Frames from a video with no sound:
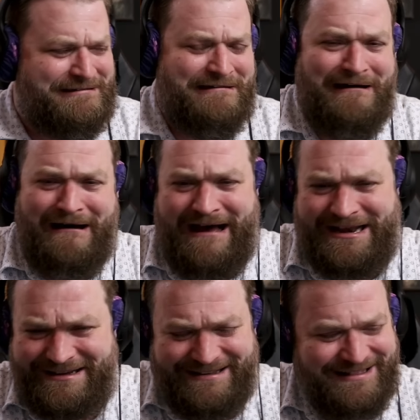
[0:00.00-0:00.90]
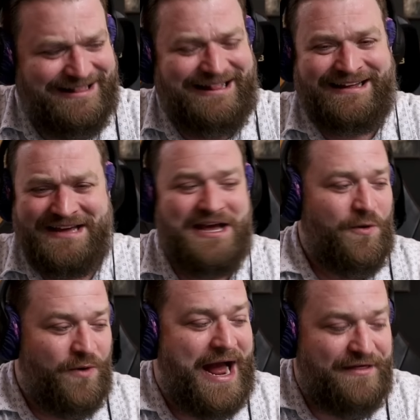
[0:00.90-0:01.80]
God, ugh.
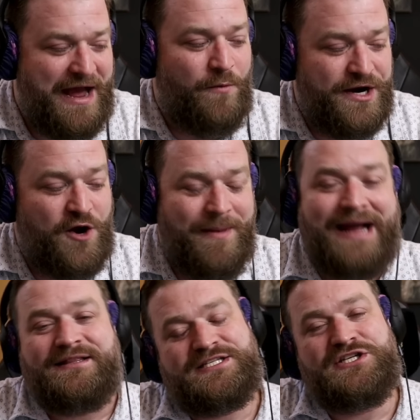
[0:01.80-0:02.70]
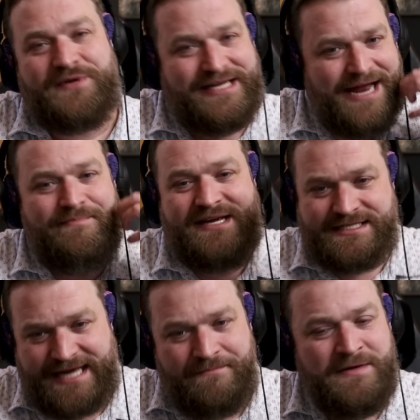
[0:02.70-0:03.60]
Where I, I want to go back and listen to it again
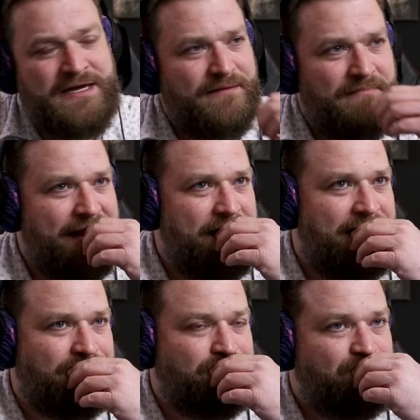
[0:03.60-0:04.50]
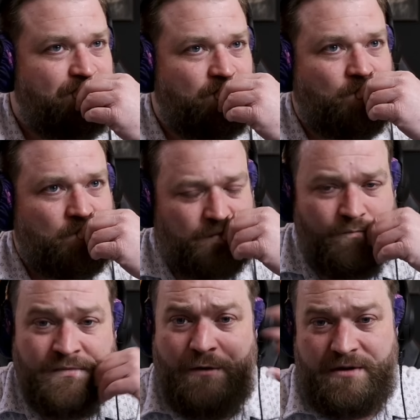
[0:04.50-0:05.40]
because again, my um,
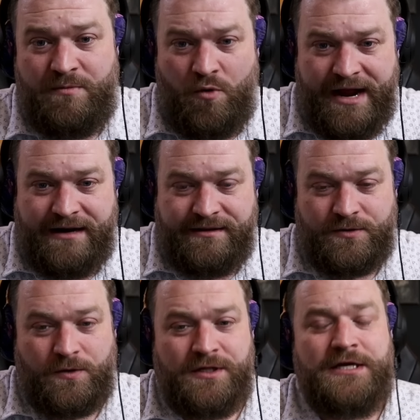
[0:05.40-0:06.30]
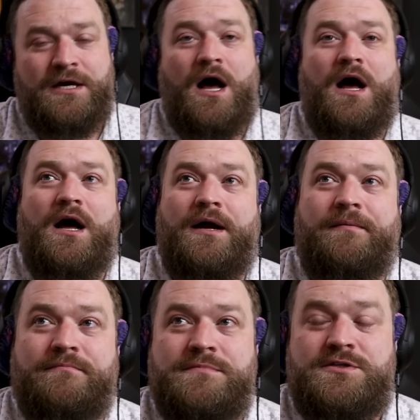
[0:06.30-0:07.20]
I want to be more analytical.
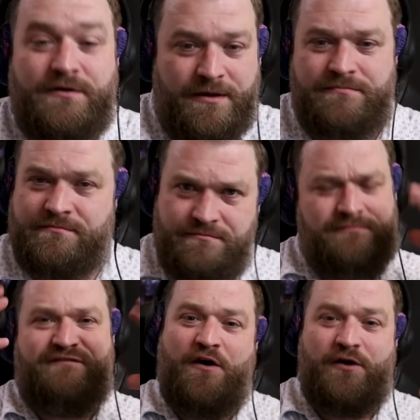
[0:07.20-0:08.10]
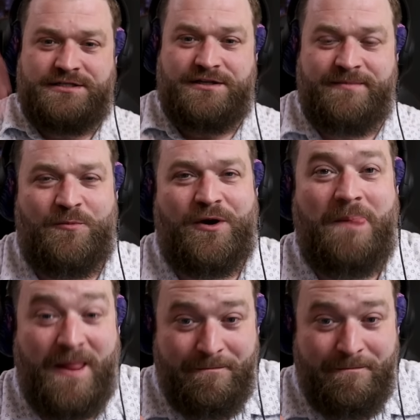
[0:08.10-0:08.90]
Um, so I want to focus a little bit more.